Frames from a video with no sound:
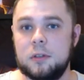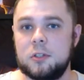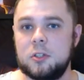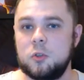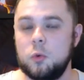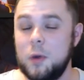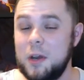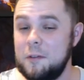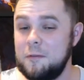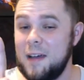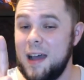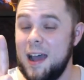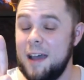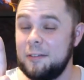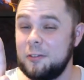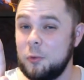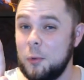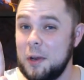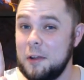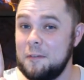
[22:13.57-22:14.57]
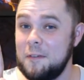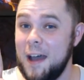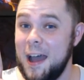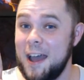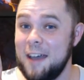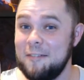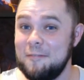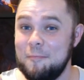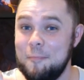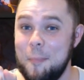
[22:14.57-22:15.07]

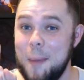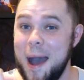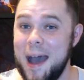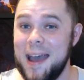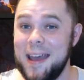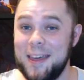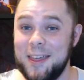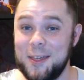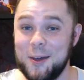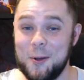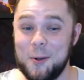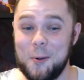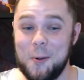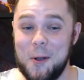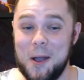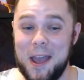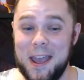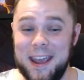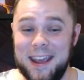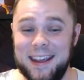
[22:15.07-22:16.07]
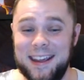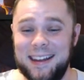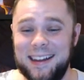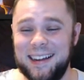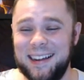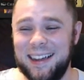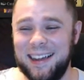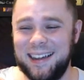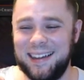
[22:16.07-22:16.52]
$25.25, by the way.